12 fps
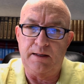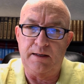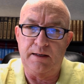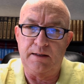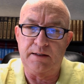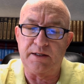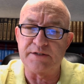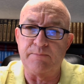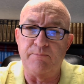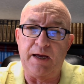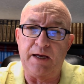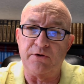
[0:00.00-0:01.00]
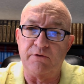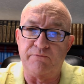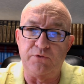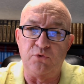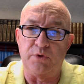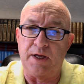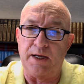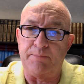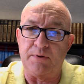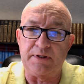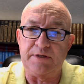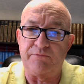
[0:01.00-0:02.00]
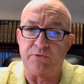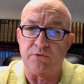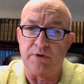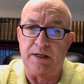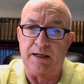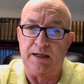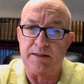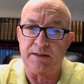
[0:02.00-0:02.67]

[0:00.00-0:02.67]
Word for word: And it doesn't matter if you and I believe it or not.